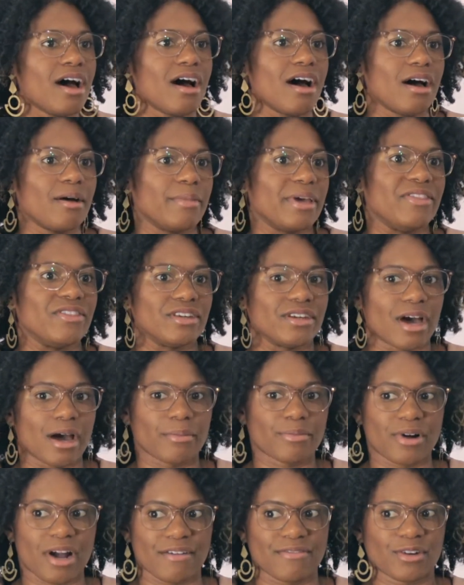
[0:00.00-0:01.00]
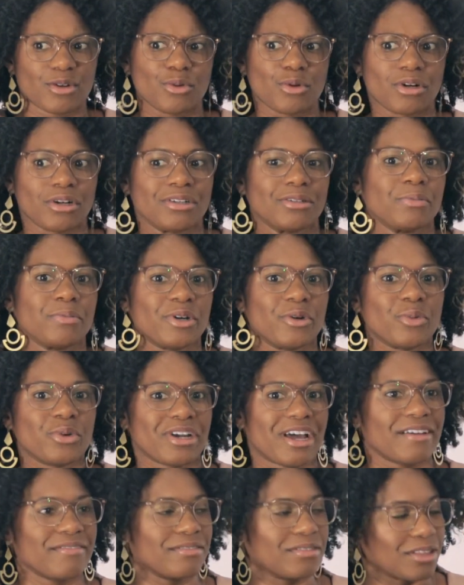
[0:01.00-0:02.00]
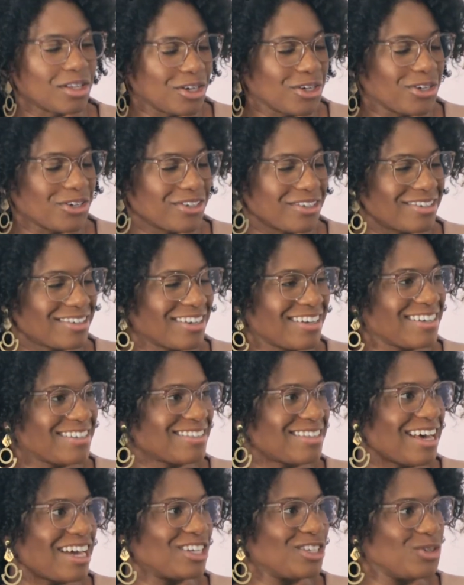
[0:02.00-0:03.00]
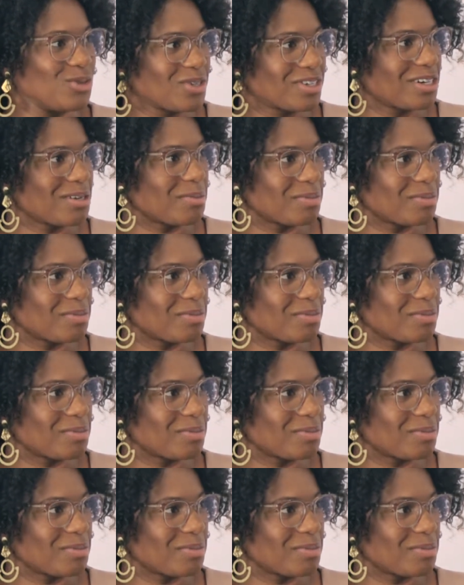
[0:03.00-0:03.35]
um, in the nonprofit world. But what I've learned is that you can